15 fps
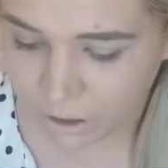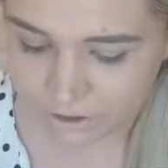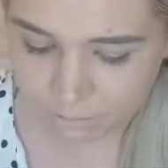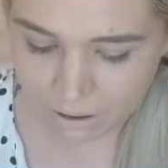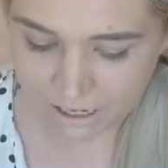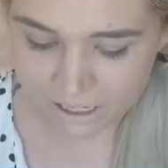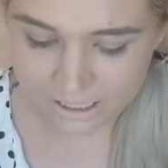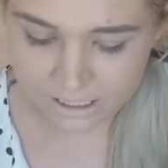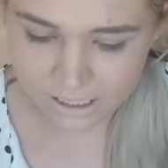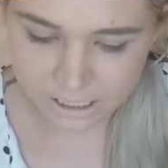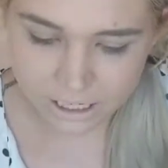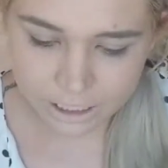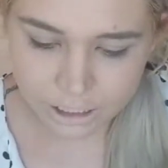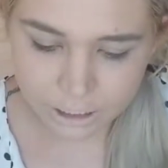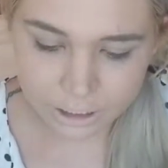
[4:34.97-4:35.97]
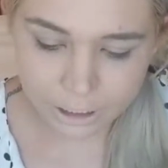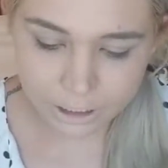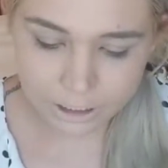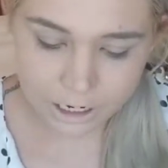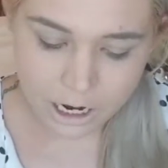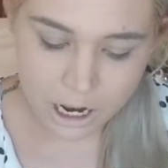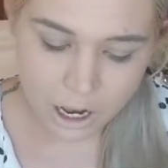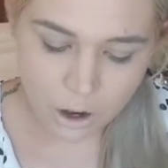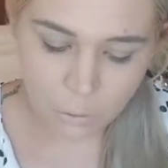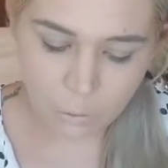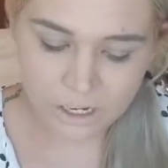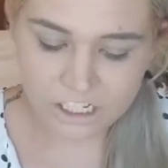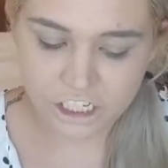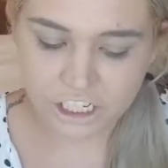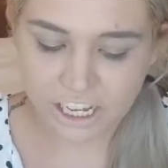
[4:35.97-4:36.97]
with my concealer,
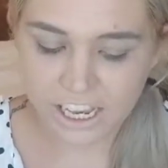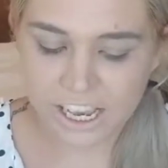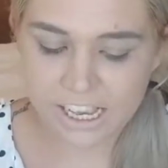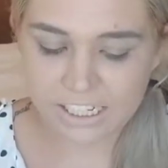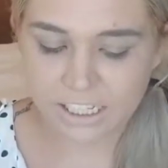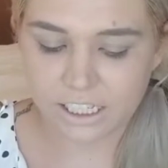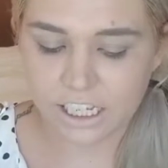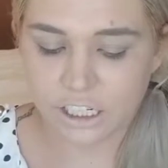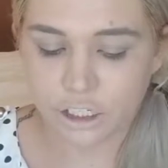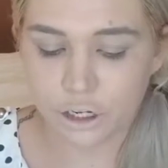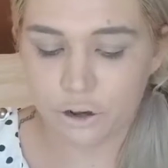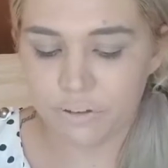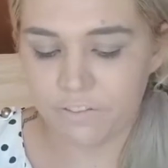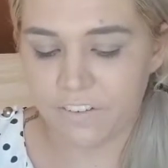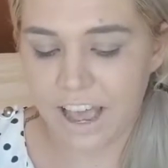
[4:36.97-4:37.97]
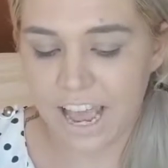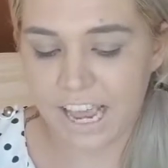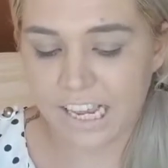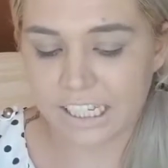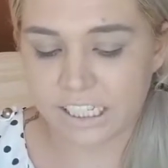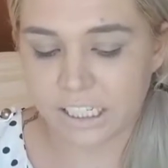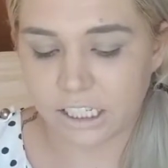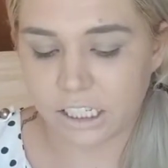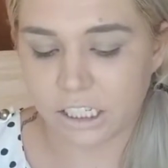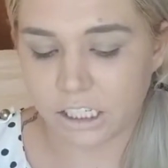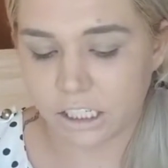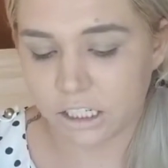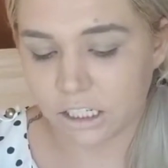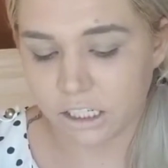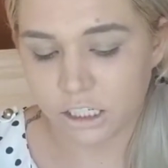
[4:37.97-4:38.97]
which is the Too Faced
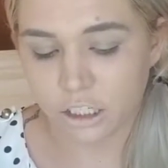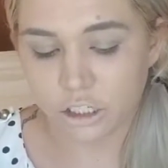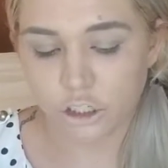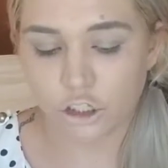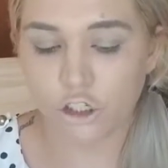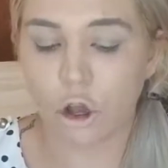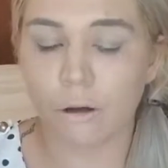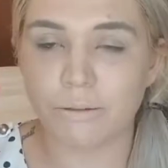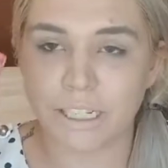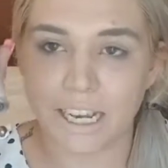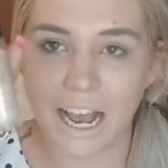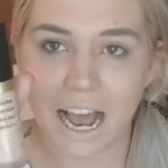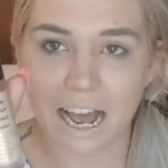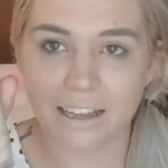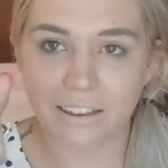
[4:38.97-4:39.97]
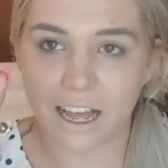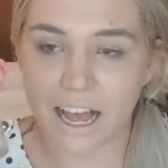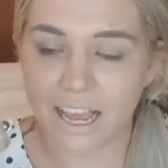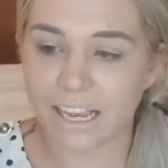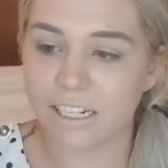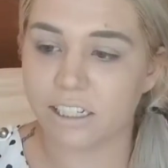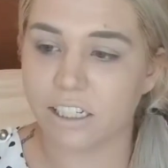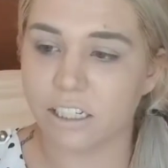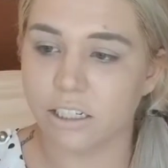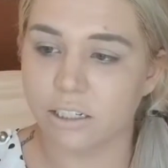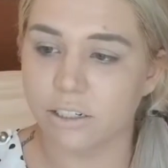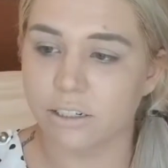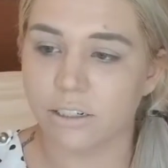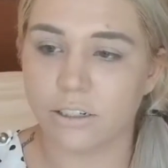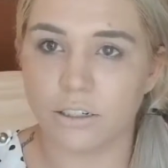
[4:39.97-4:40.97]
Sculpting Highlight
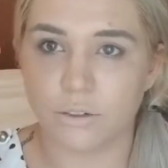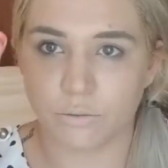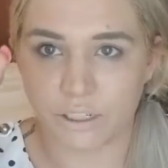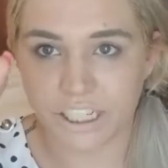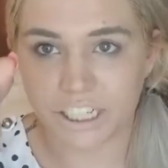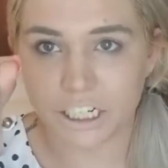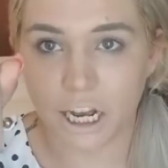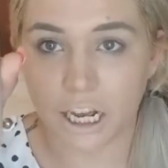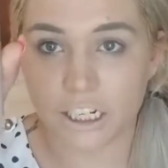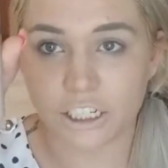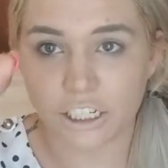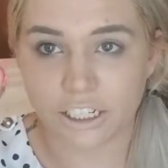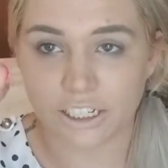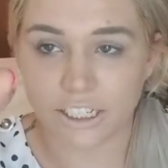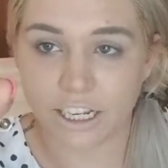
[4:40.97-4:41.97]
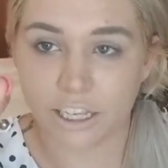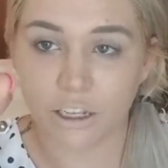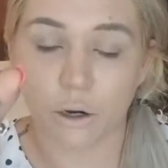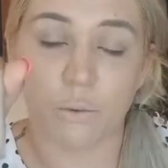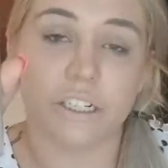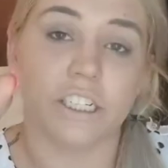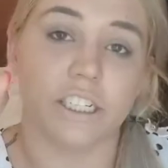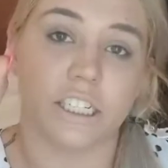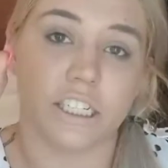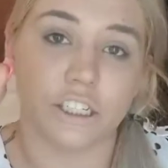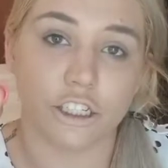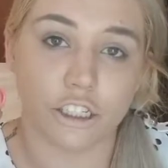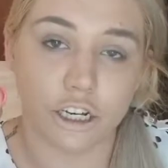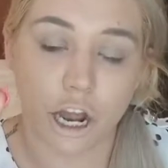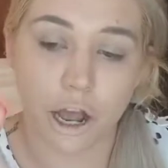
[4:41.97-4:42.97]
Retouch Concealer, which is in
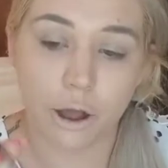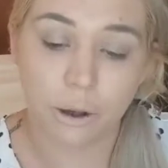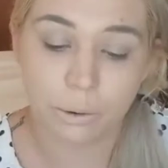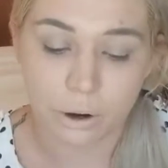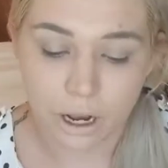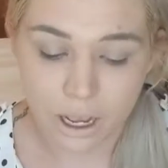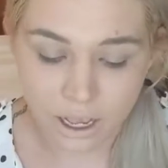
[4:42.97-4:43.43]
Snow.